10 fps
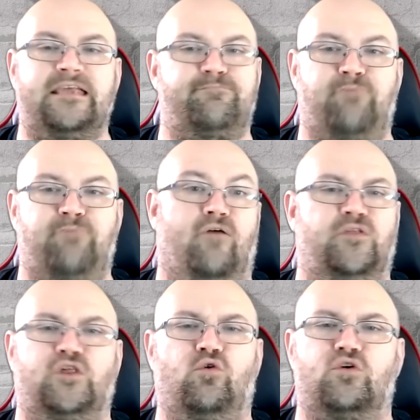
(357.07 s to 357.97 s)
It's par
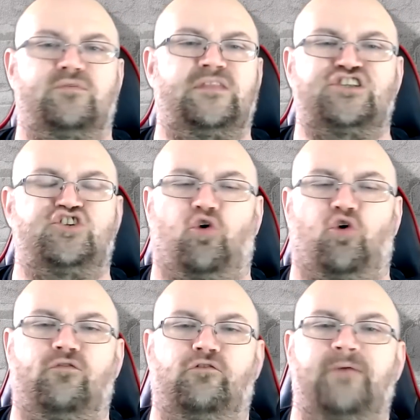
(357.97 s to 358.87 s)
for the course with this
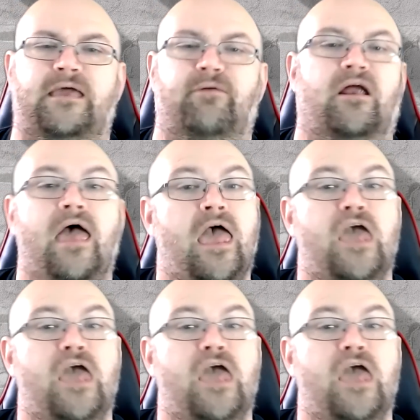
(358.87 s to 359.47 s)
god-awful paper.